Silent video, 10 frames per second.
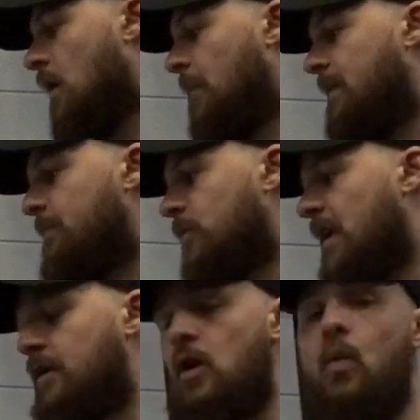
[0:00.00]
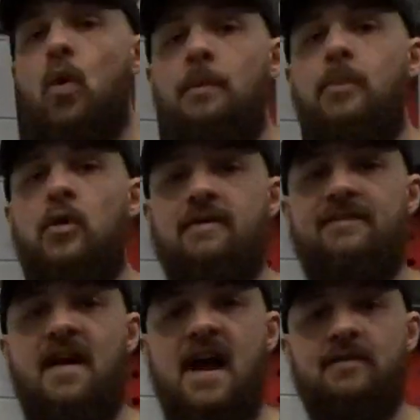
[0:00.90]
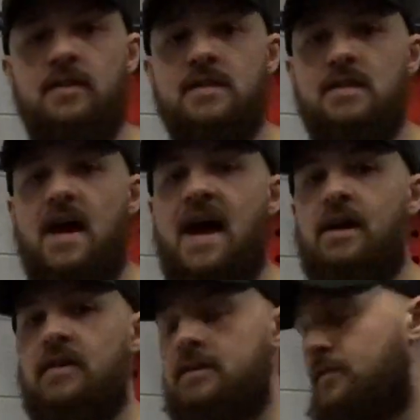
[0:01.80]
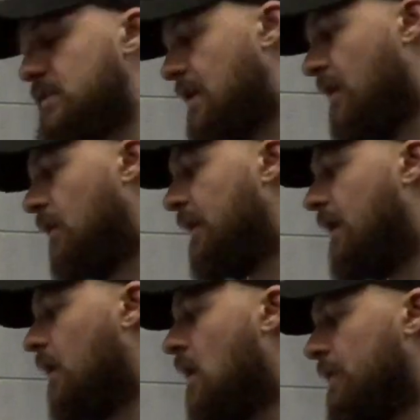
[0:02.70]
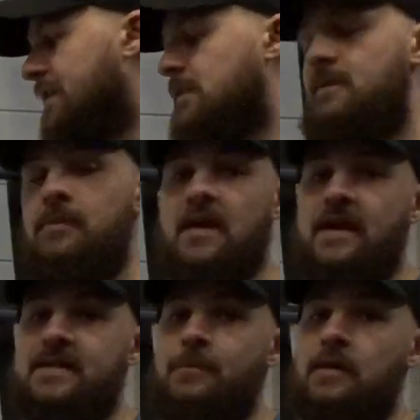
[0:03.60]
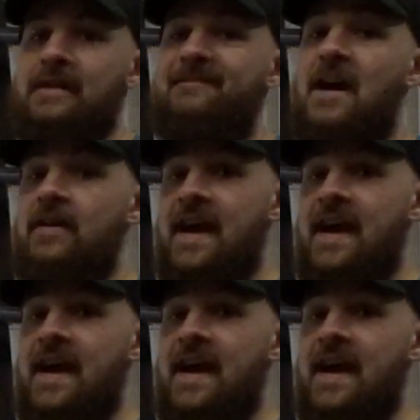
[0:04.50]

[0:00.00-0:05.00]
people that are a 1.5, and this is the higher end of the scale here, these are people that are typically very